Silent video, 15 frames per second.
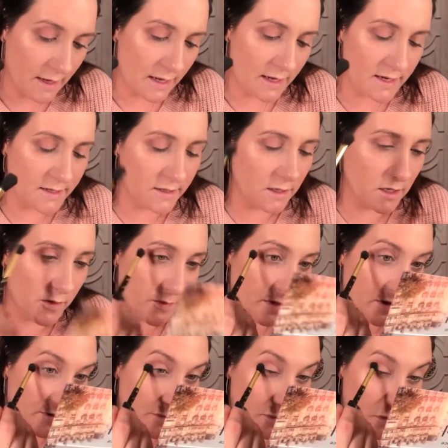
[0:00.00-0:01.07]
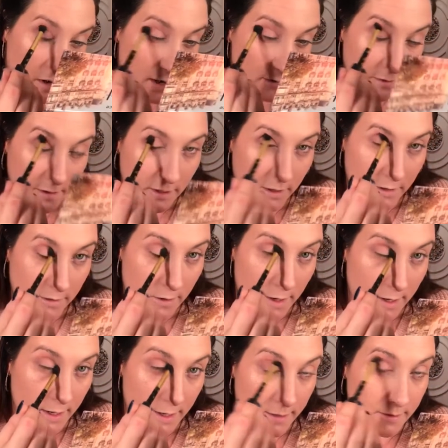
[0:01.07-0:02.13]
it is a little bit of a brown color, I
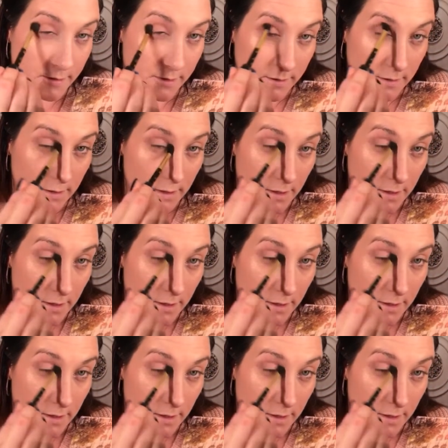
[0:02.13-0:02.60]
guess.